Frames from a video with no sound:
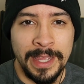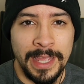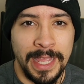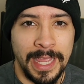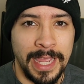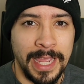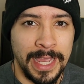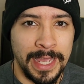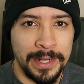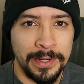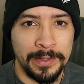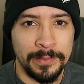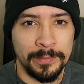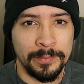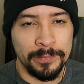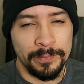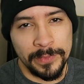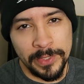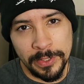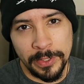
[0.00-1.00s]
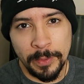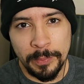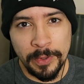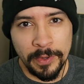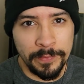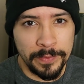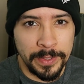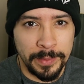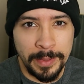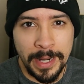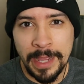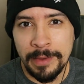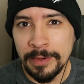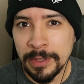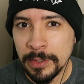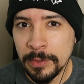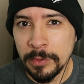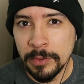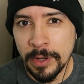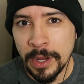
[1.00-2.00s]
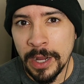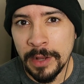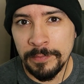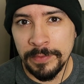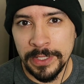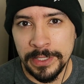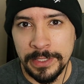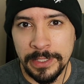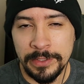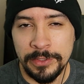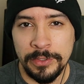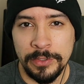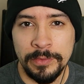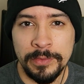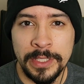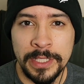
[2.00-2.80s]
and, you know, both of them are having a little conflict issue.